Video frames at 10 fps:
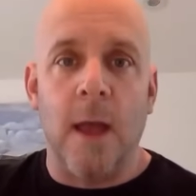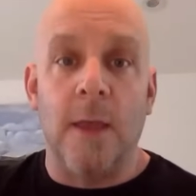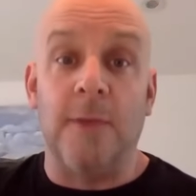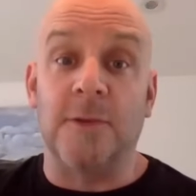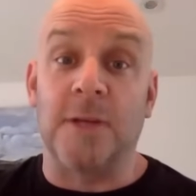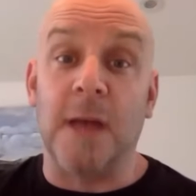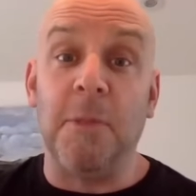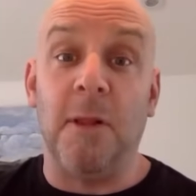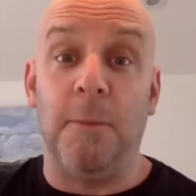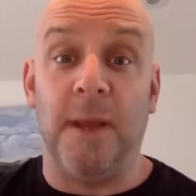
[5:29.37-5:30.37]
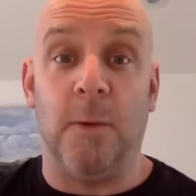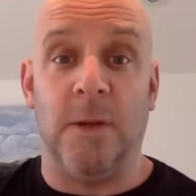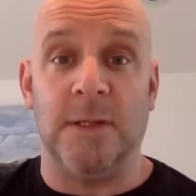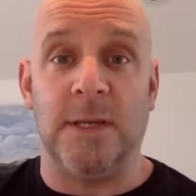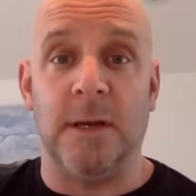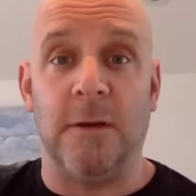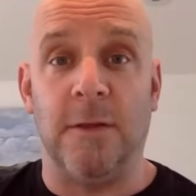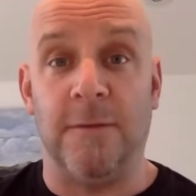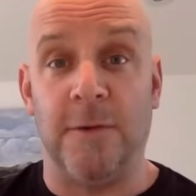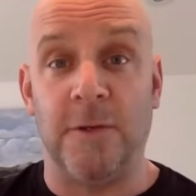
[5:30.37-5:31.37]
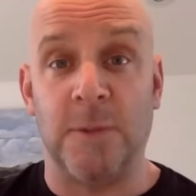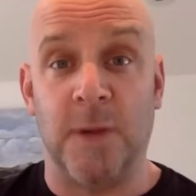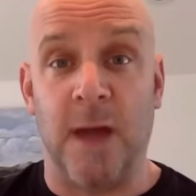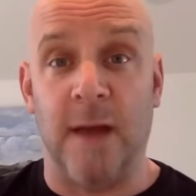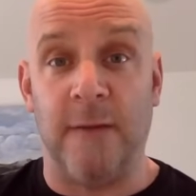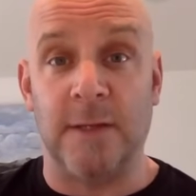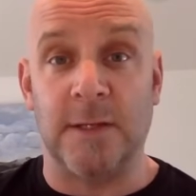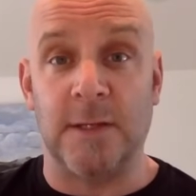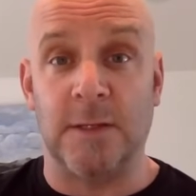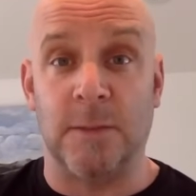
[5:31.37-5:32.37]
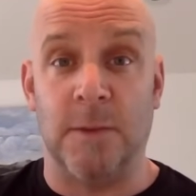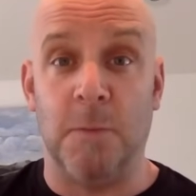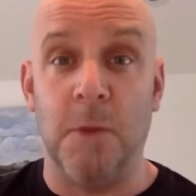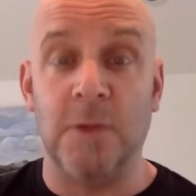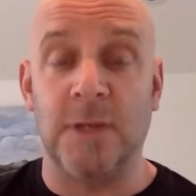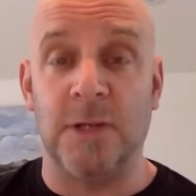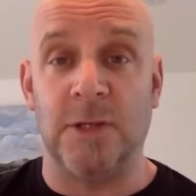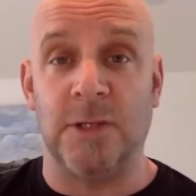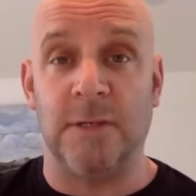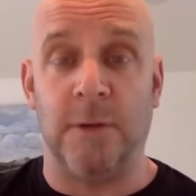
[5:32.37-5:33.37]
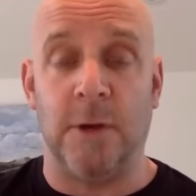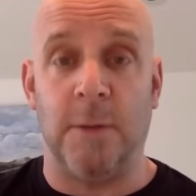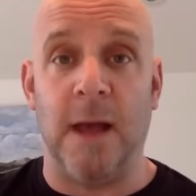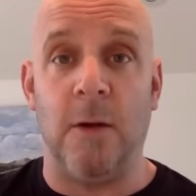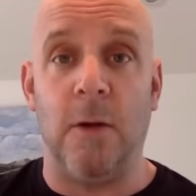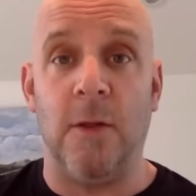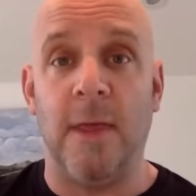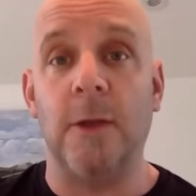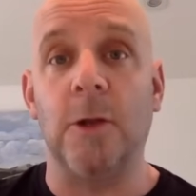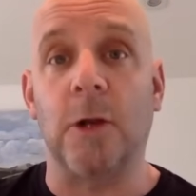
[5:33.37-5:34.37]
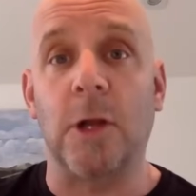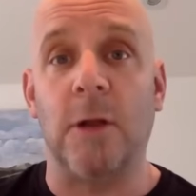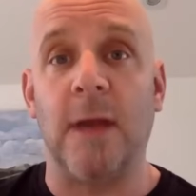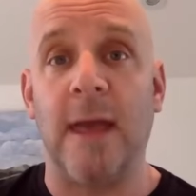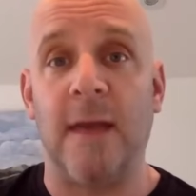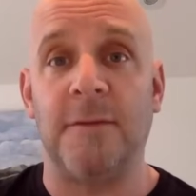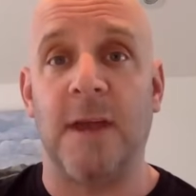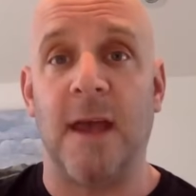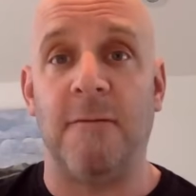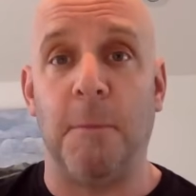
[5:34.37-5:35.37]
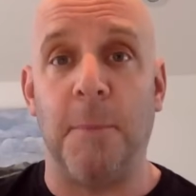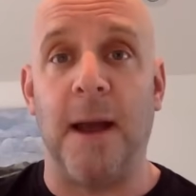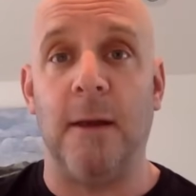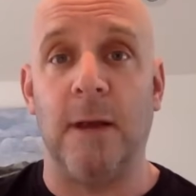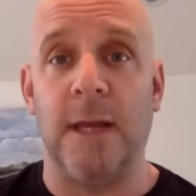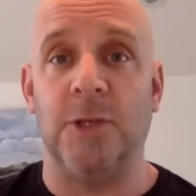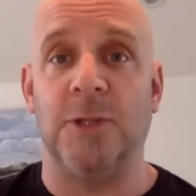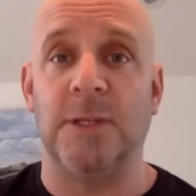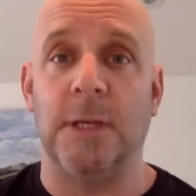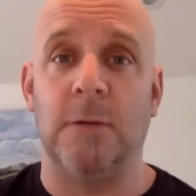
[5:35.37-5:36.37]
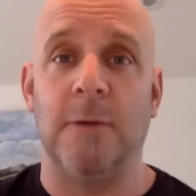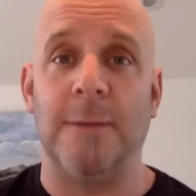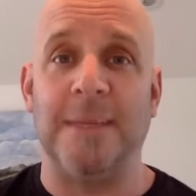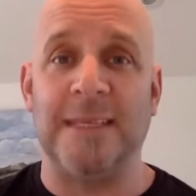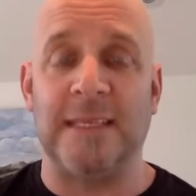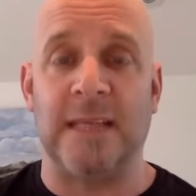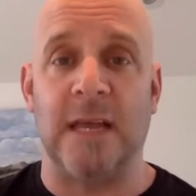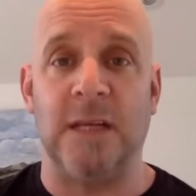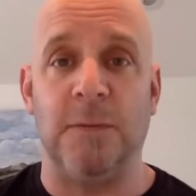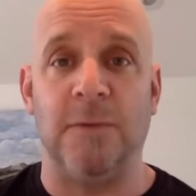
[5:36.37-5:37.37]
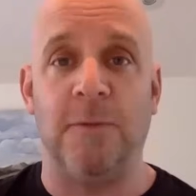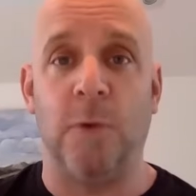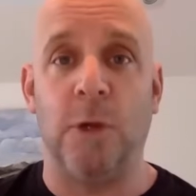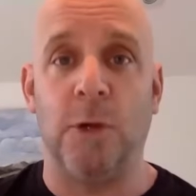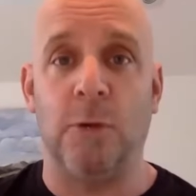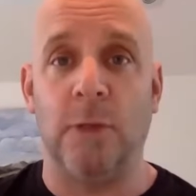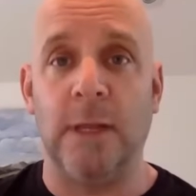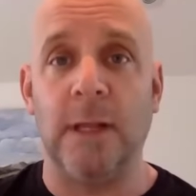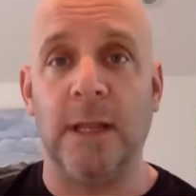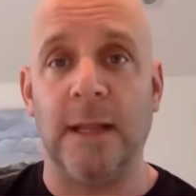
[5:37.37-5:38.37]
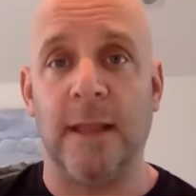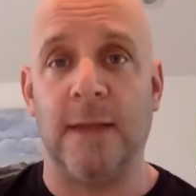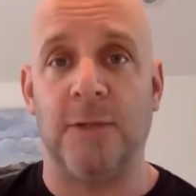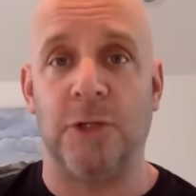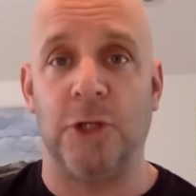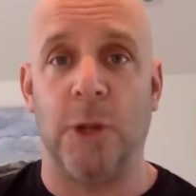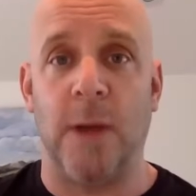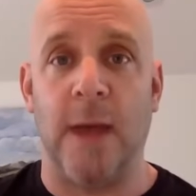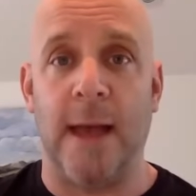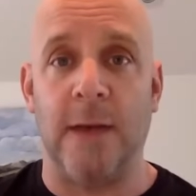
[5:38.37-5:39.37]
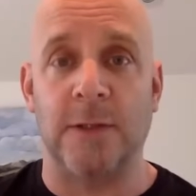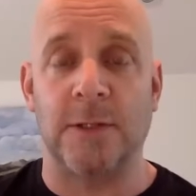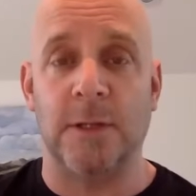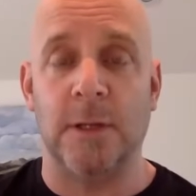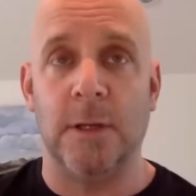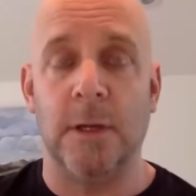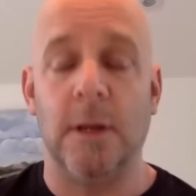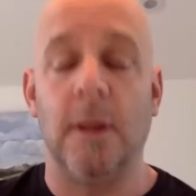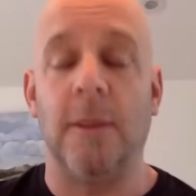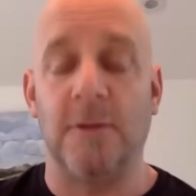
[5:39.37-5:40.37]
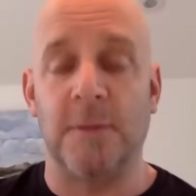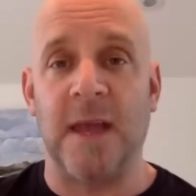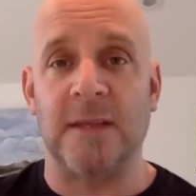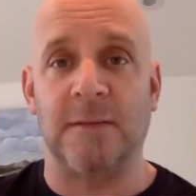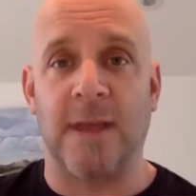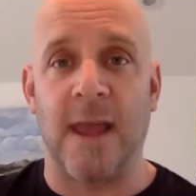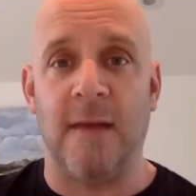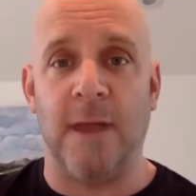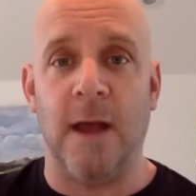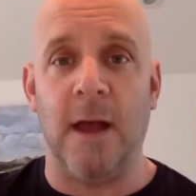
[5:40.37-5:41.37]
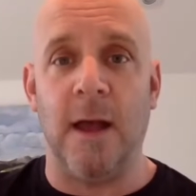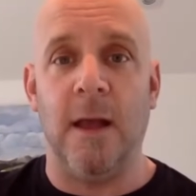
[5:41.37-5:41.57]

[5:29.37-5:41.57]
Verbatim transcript: There's a couple of big ones here. The first one, obviously, is the one most agents have heard about that you're going to have to have a buyer agency agreement signed before you're legally allowed to show a house there's a massive caveat